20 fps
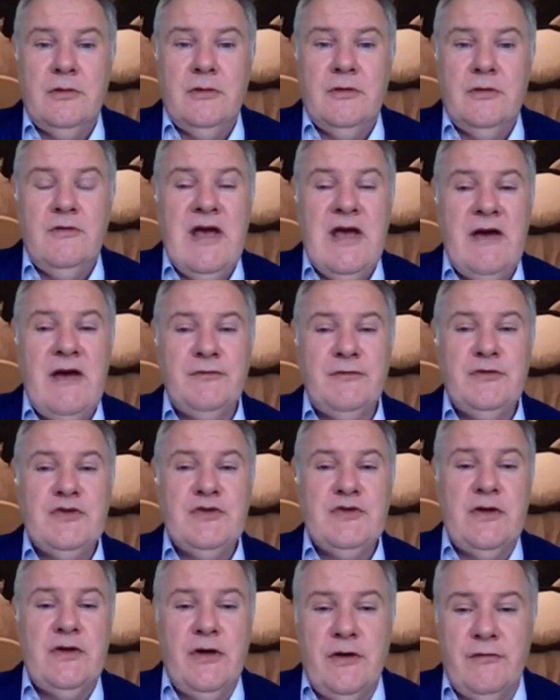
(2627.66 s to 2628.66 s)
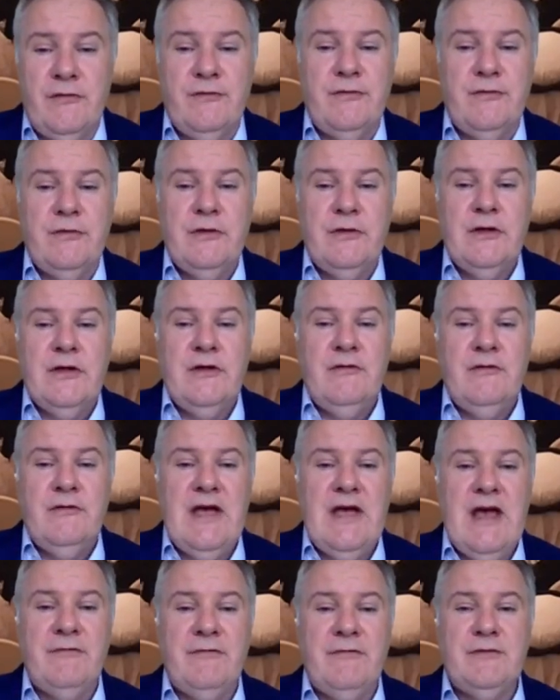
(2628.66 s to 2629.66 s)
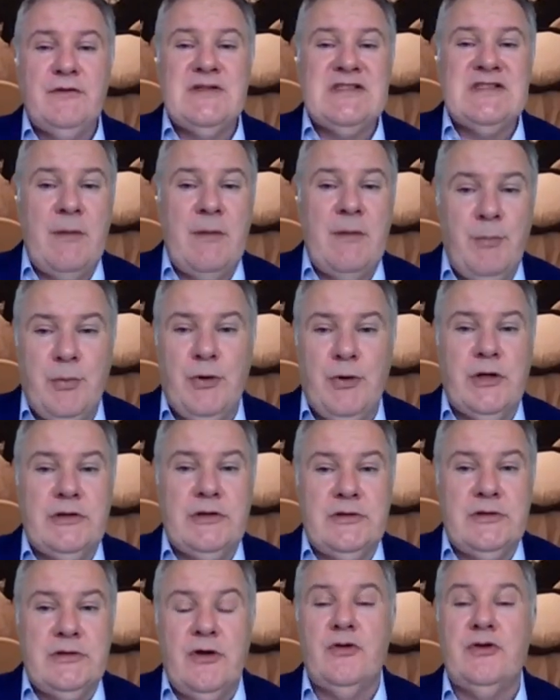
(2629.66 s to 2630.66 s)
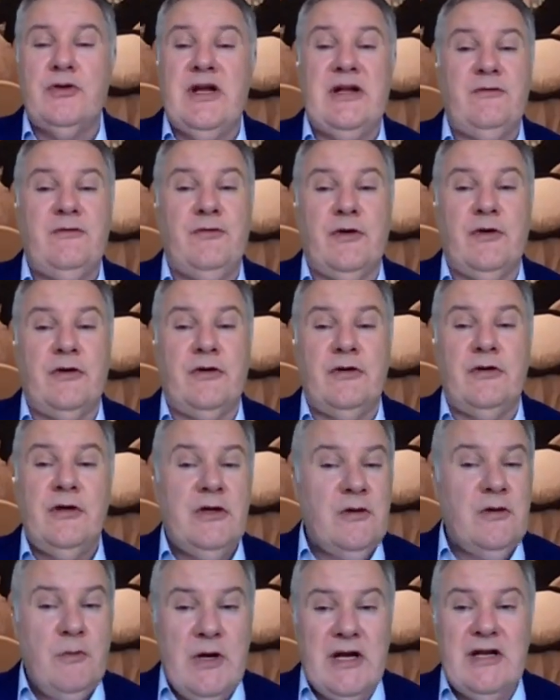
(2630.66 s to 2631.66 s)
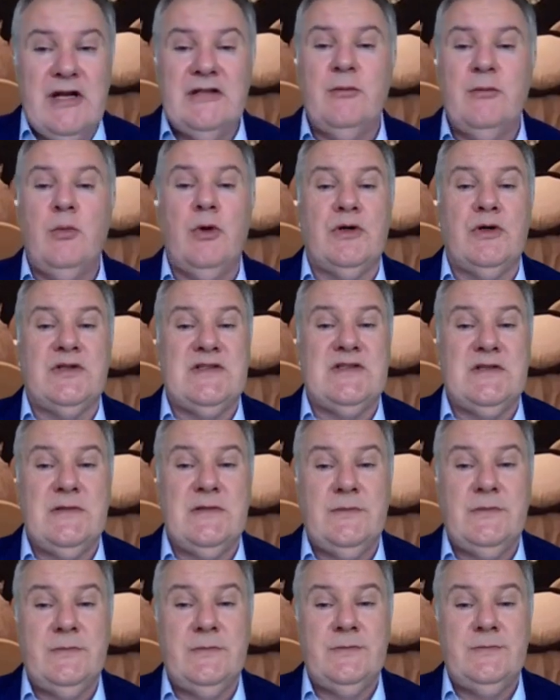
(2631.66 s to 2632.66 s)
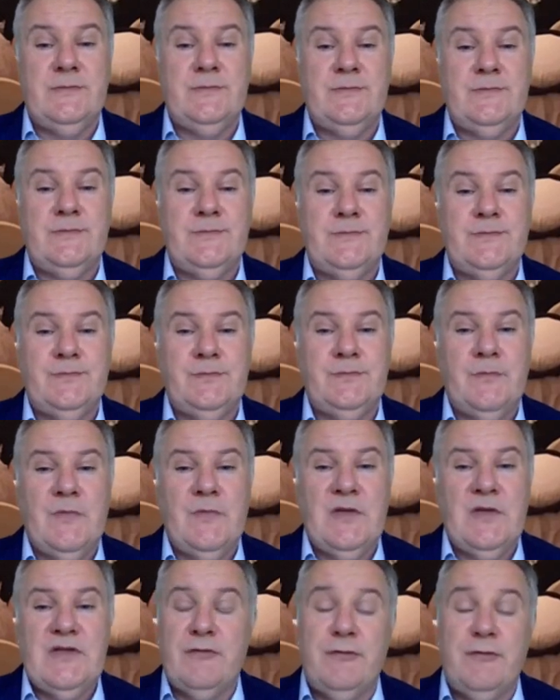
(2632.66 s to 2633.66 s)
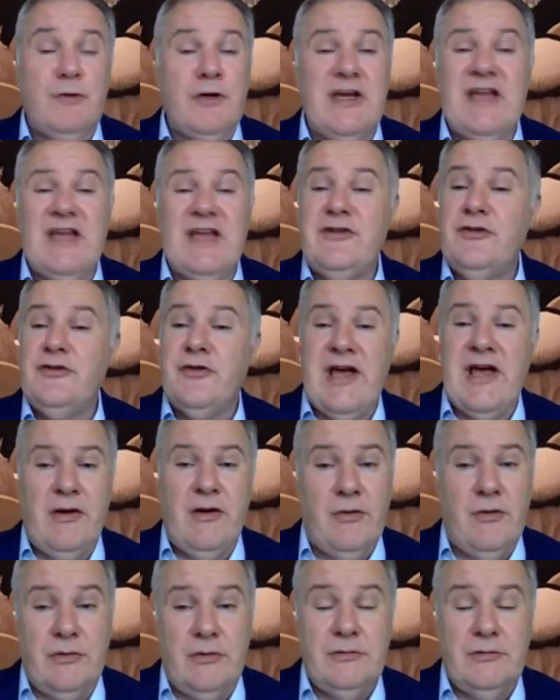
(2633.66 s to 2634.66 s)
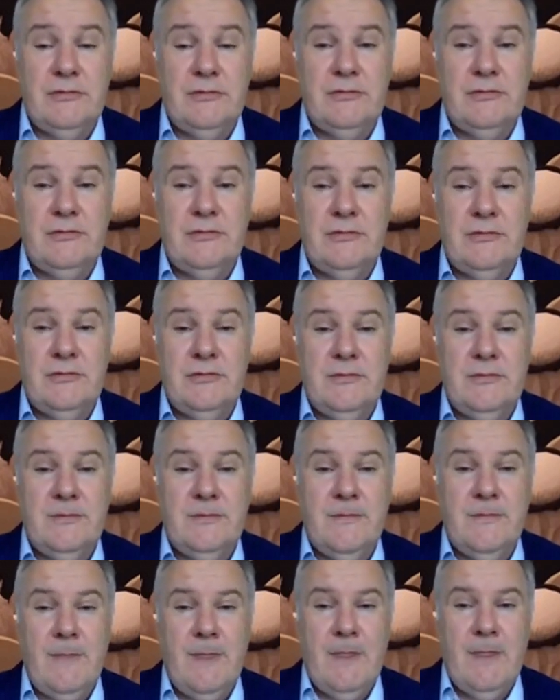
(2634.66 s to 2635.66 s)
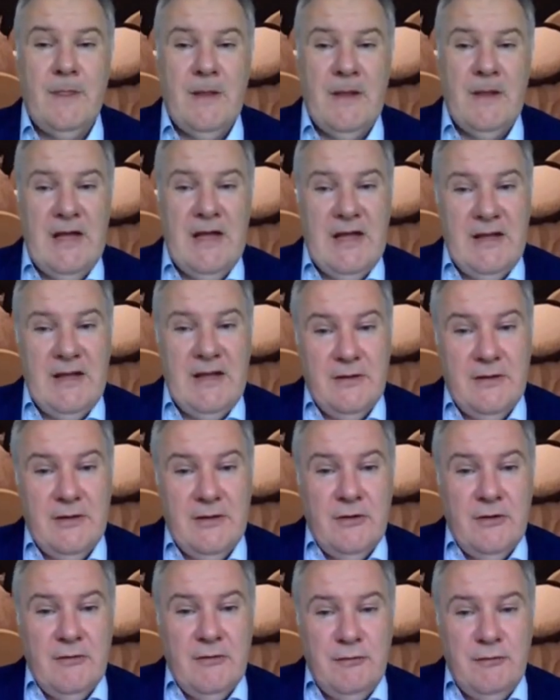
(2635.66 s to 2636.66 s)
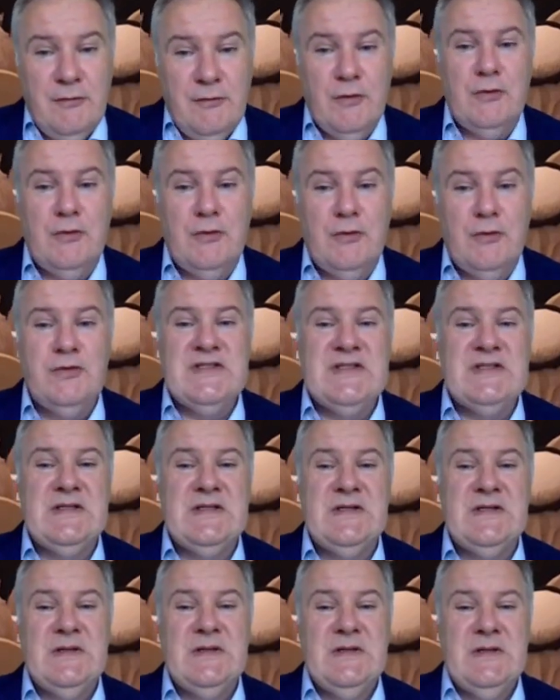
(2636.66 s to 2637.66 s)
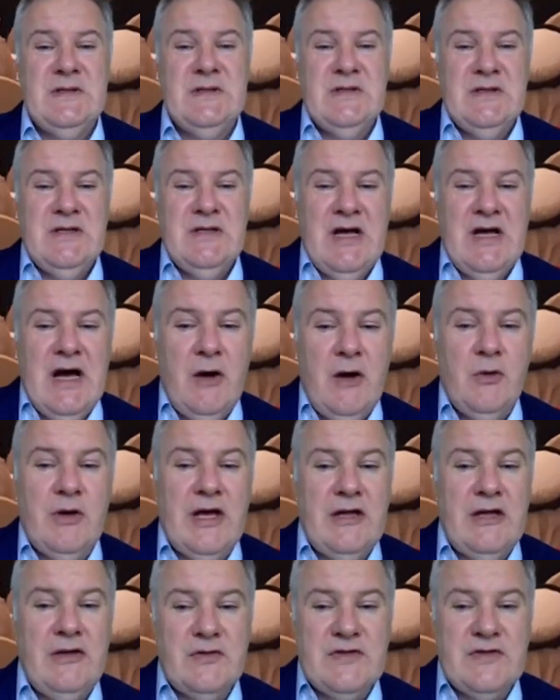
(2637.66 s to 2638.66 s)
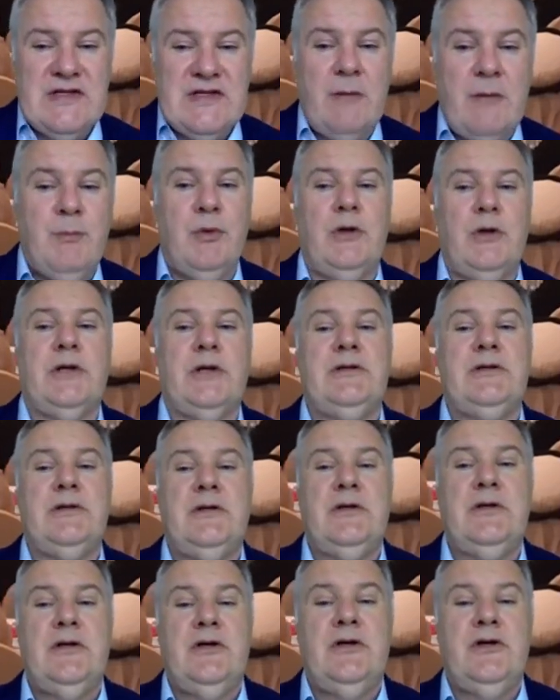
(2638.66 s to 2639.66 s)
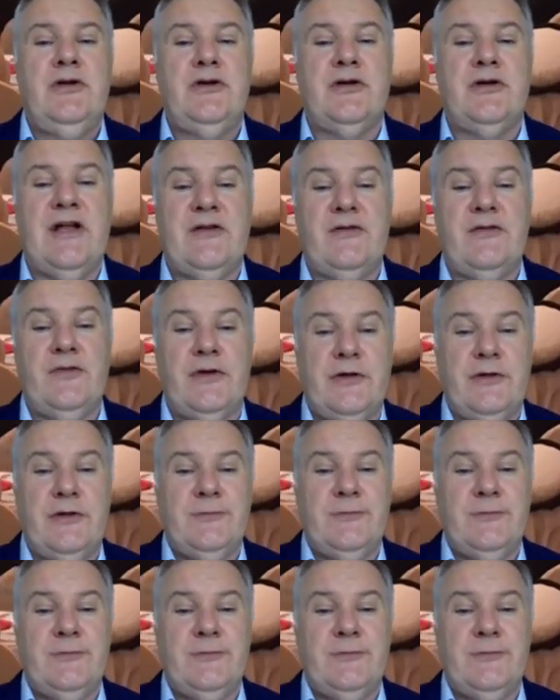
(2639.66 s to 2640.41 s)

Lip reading: We have to serve. We have to support our network. We are not the boss. So forget your ego and focus. How can you support your network?